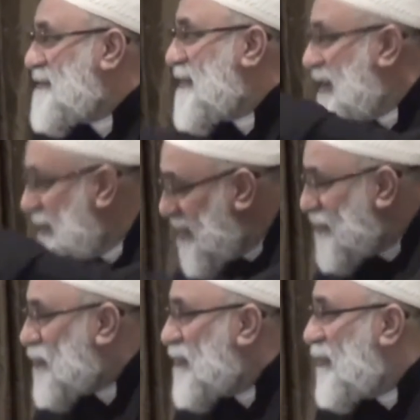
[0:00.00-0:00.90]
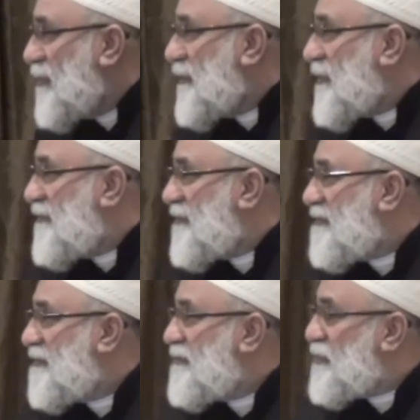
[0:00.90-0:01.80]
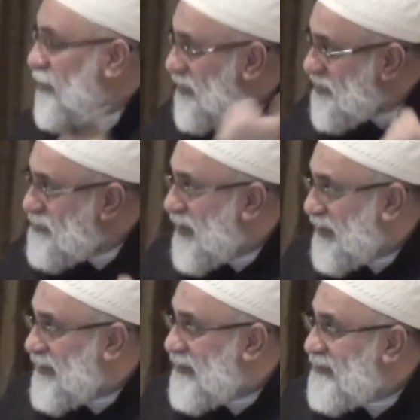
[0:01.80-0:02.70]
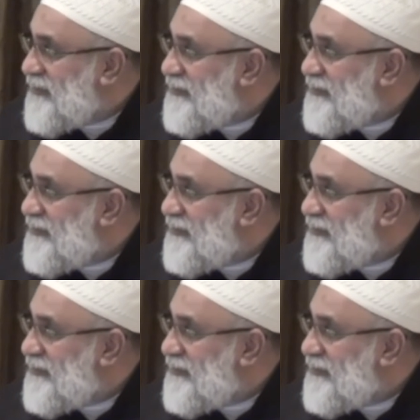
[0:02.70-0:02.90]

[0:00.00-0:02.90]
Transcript: Isa to the Holy Prophet through Ismail.